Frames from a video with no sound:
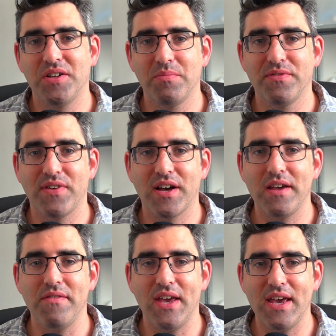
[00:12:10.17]
Number
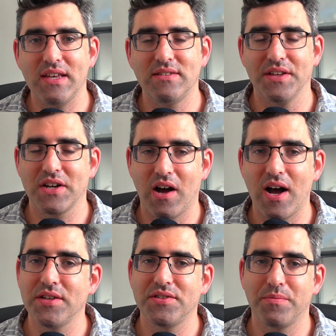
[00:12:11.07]
5 is the
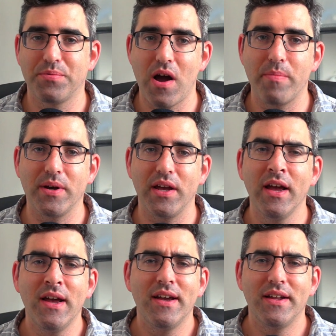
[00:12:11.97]
cost of property.
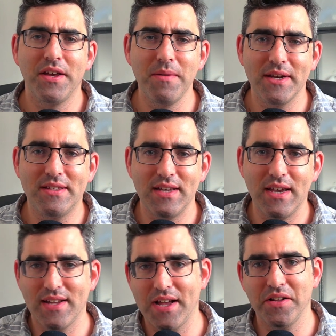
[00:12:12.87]
Now you might
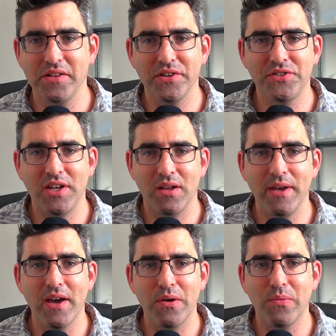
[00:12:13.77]
say, Daniel, you're cheating
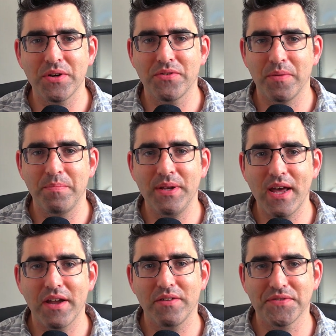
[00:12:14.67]
me out of one grumpy
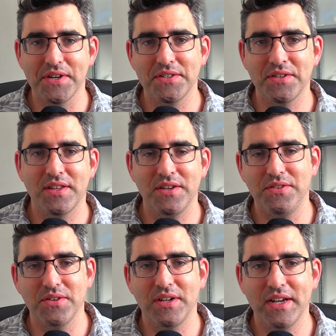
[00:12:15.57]
negative reason that you
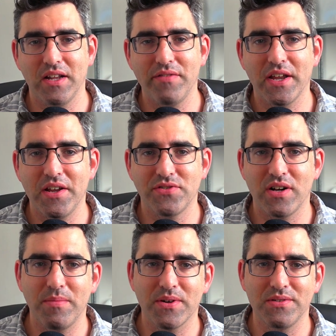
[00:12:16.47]
don't like living in
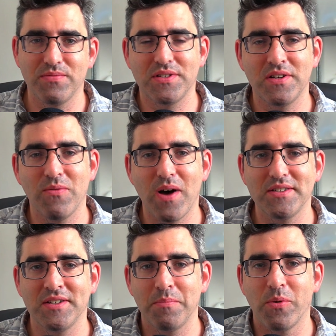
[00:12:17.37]
Israel, because
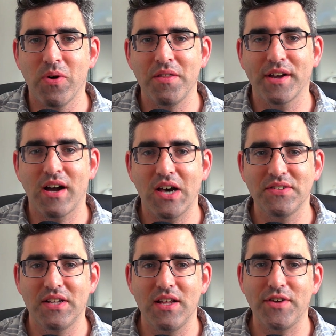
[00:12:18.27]
wasn't number 1 the
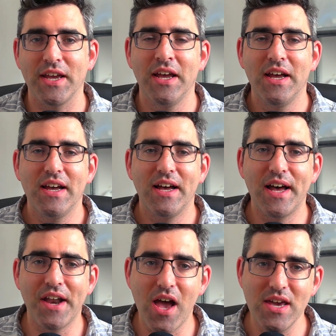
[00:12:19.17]
cost of living?
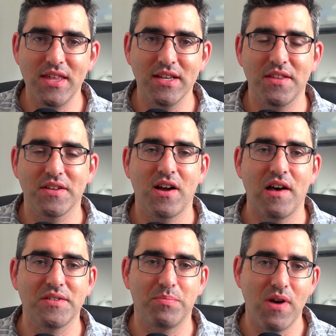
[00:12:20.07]
And I think that the
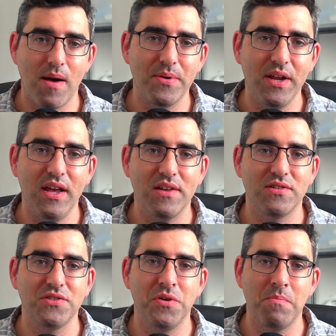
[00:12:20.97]
cost of property is
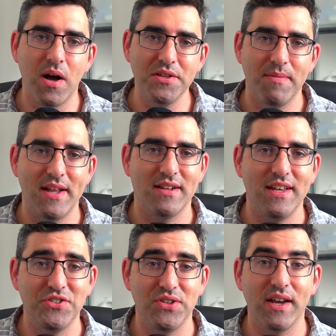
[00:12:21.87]
such a monumental
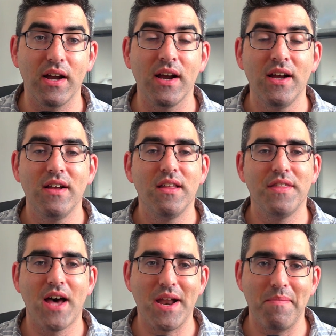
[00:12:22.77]
issue here
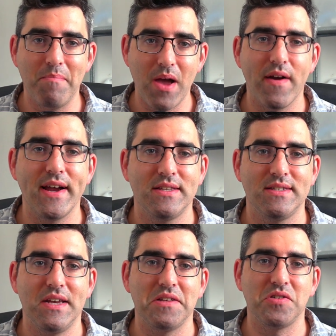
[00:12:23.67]
that it
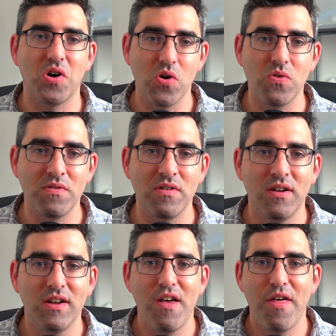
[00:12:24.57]
merits its own
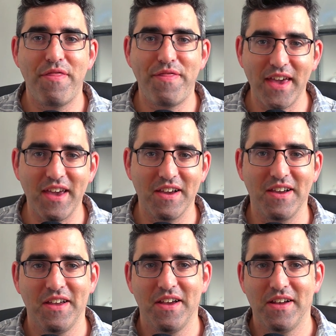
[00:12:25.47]

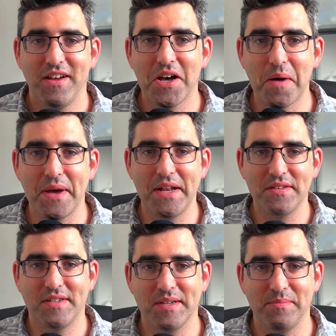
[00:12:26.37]
thing on my
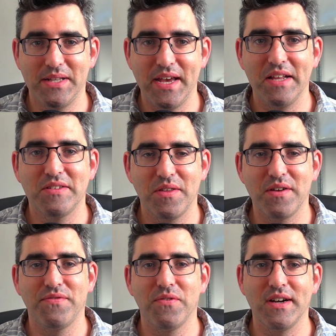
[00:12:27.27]
list of complaints. So
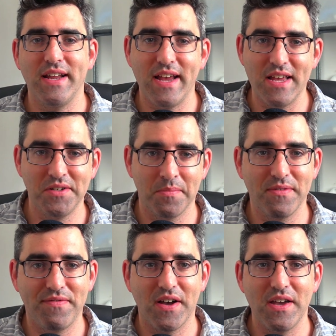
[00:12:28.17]
therefore it is number
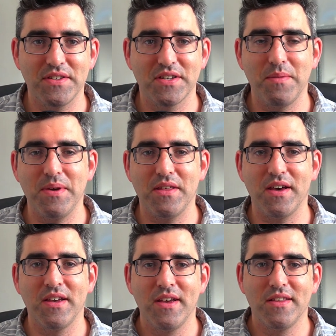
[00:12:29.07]
5. It's going to be
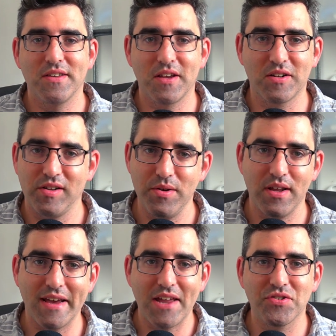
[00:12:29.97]
the
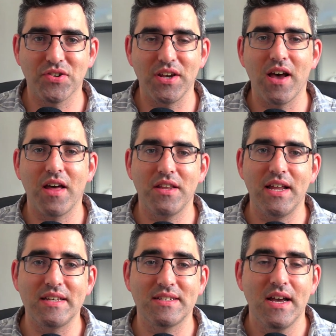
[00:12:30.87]
concluding entry on the
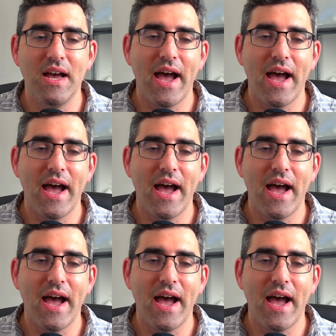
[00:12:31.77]
list.